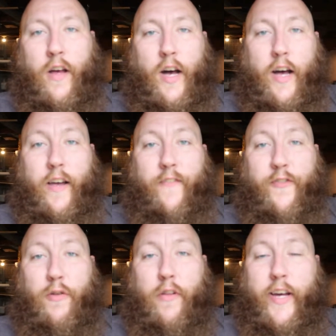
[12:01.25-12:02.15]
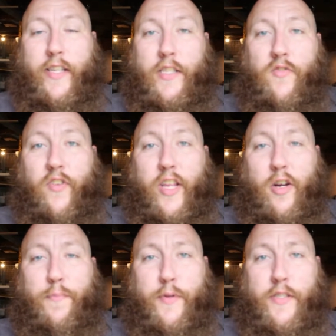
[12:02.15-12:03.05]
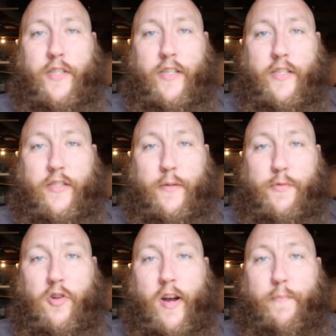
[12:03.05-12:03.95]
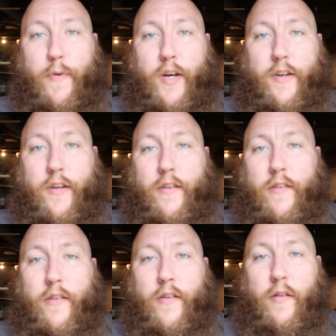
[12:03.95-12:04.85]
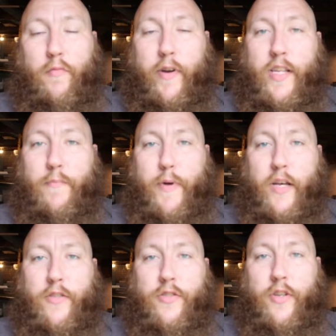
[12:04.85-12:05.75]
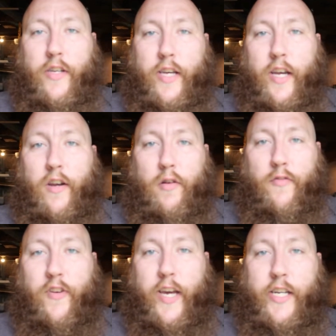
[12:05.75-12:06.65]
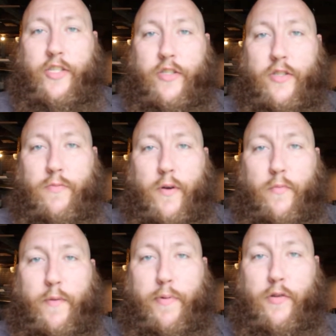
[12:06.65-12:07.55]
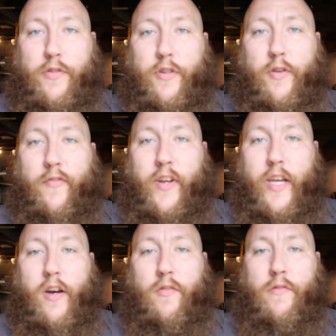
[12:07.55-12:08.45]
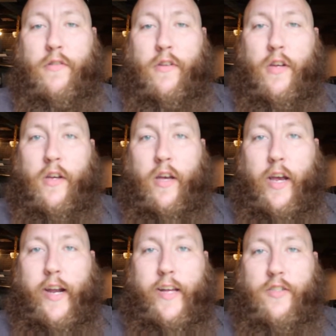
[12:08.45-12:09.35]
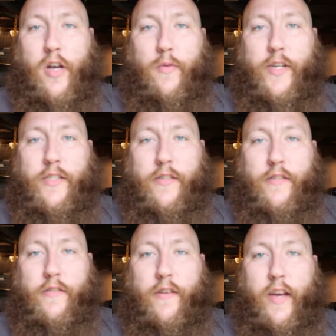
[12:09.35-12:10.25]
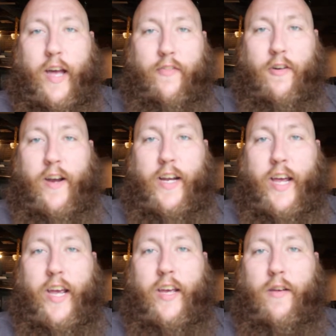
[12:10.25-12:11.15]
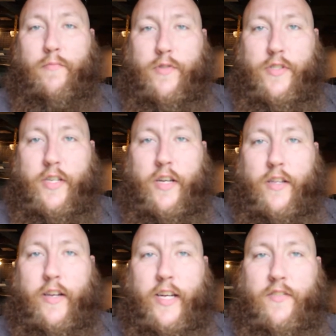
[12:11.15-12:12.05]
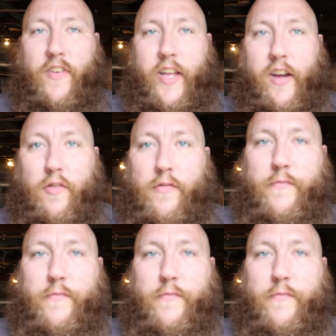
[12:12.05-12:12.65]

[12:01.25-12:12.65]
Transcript: Uh, if you like this video, please hit the subscribe button, ring the bell so you can get notifications when we post a new video. And as always, have a great day, and we'll see you on the next video.